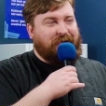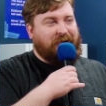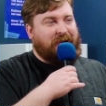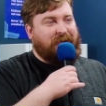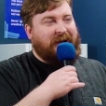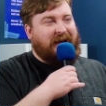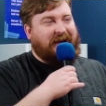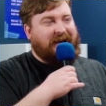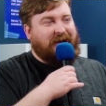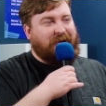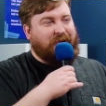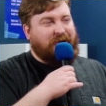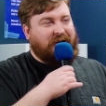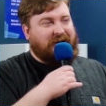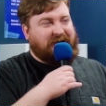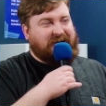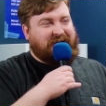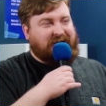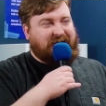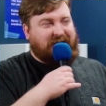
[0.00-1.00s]
remake it where
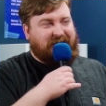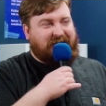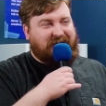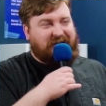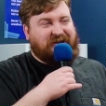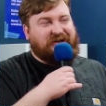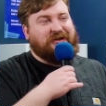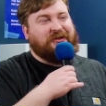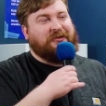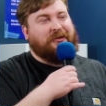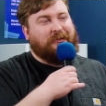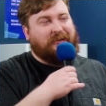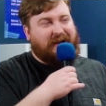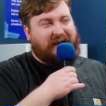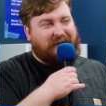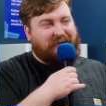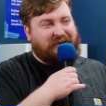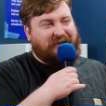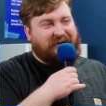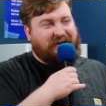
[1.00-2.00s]
it's the children
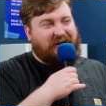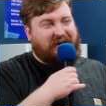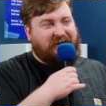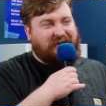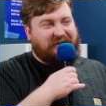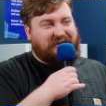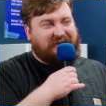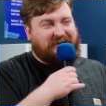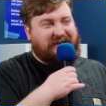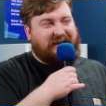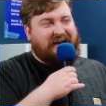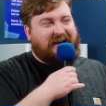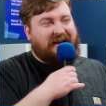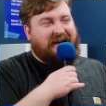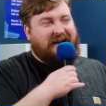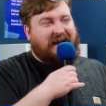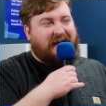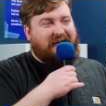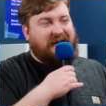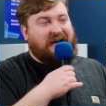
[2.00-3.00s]
playing with dolls
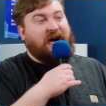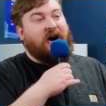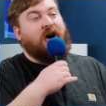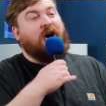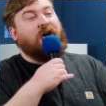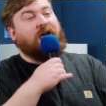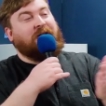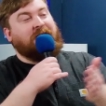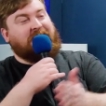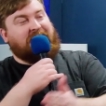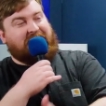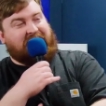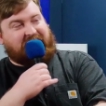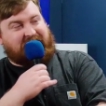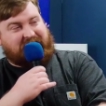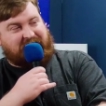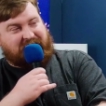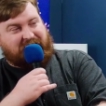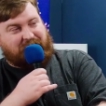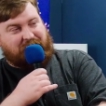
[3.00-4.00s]
and then hard
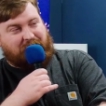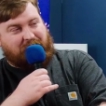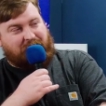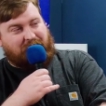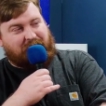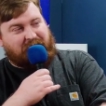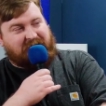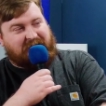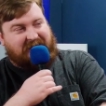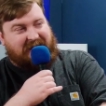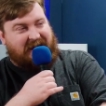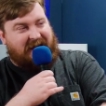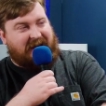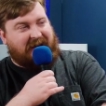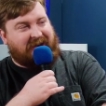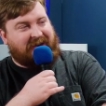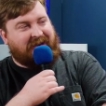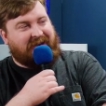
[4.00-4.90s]
cut to today.